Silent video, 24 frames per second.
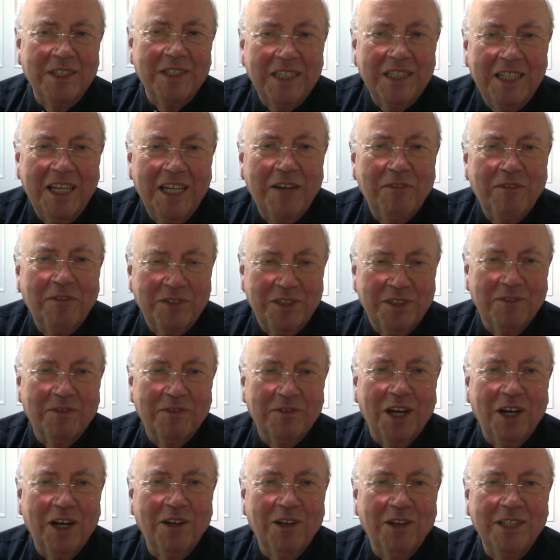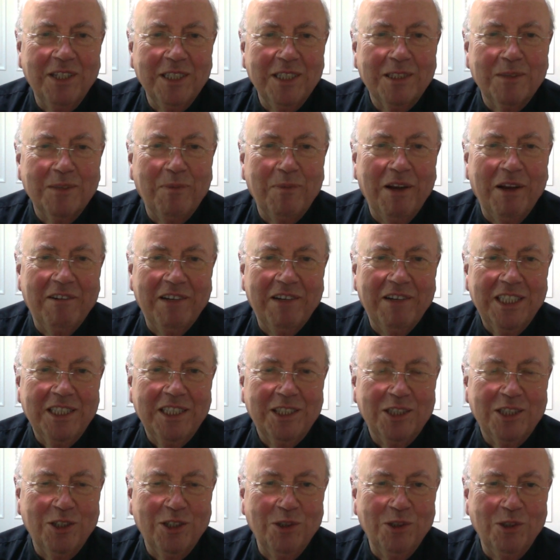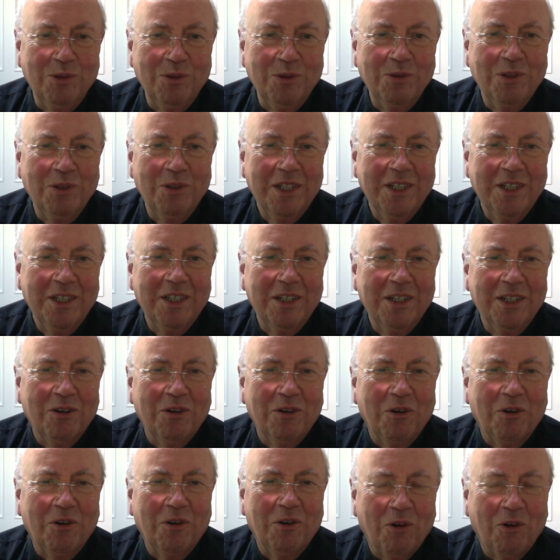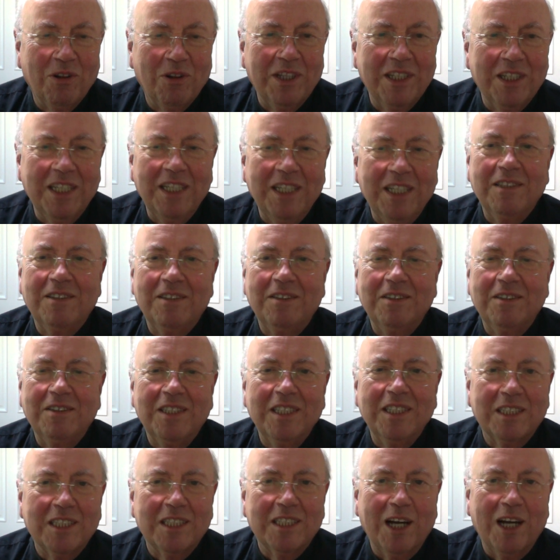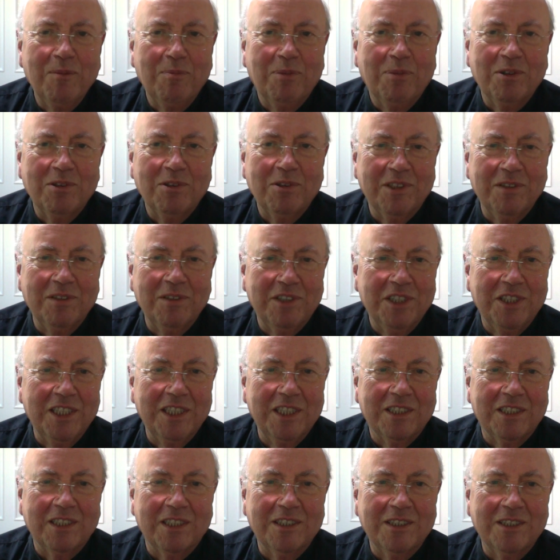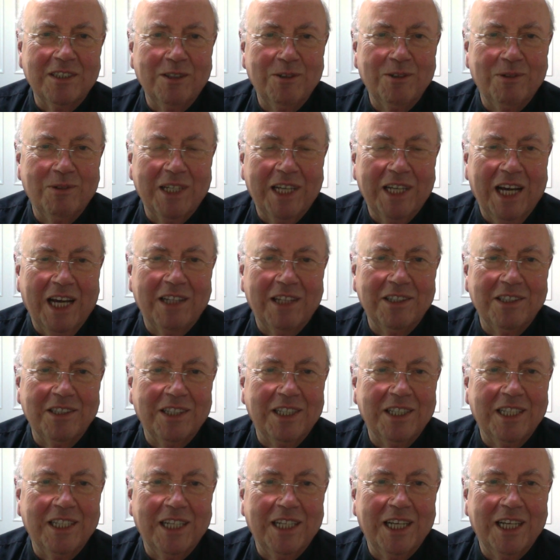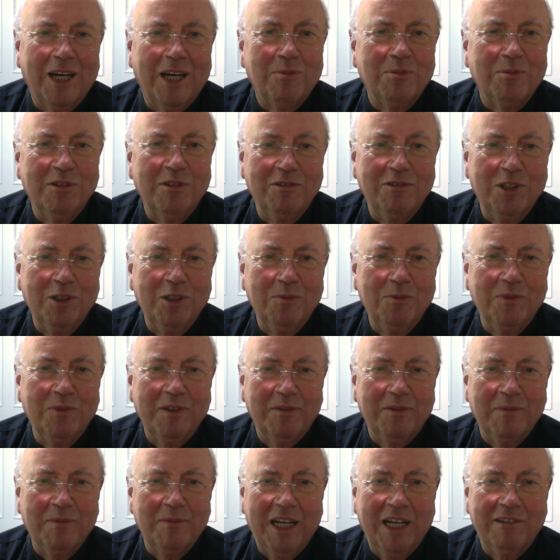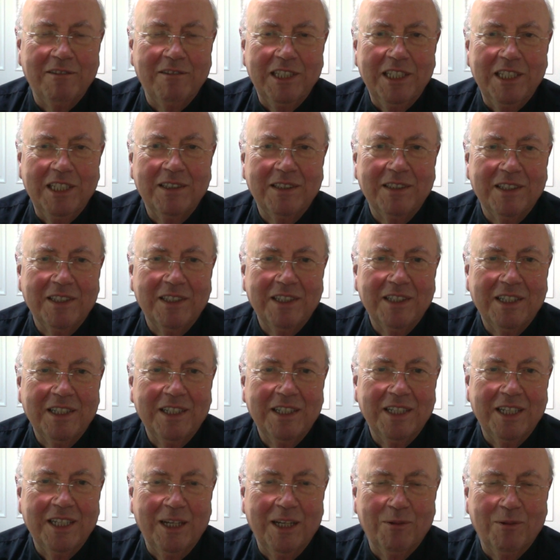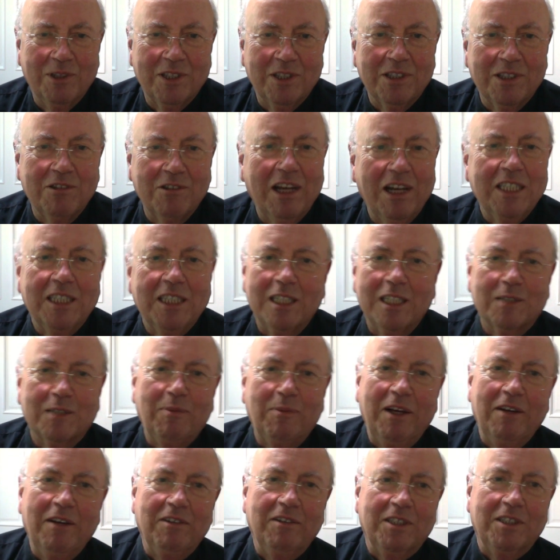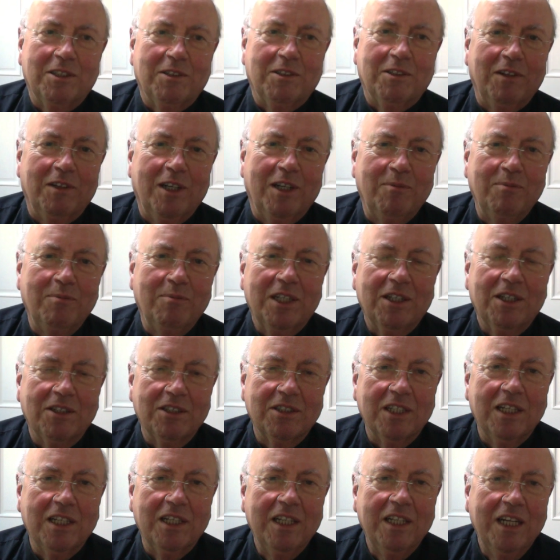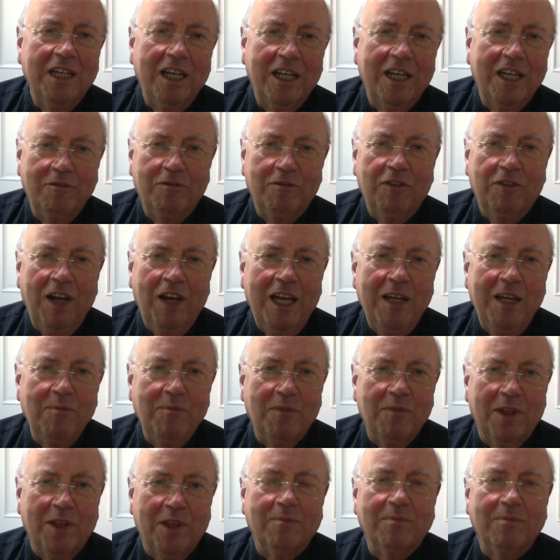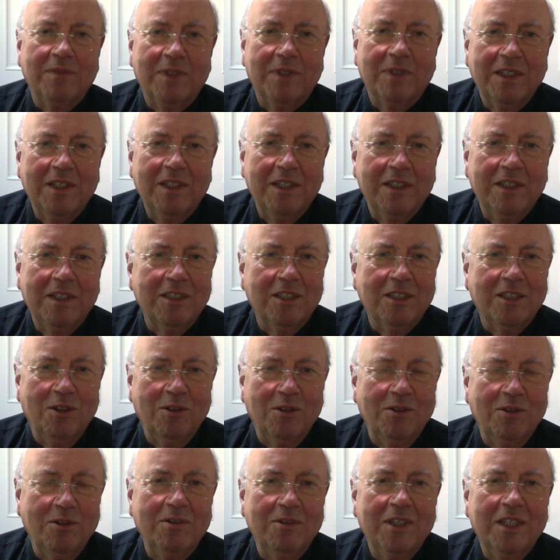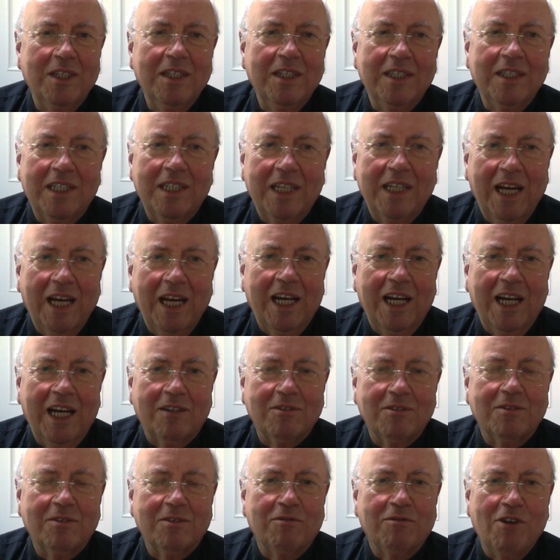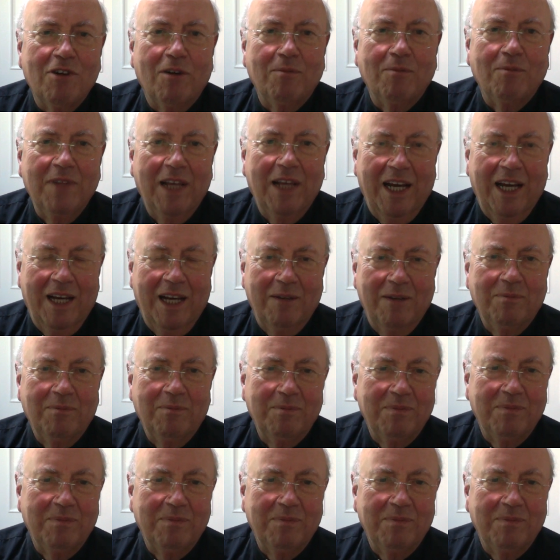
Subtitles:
gift of the Holy Spirit to all the disciples of Jesus who were gathered in the upper room with Mary. It was a great experience for them because it inflamed them to get out from their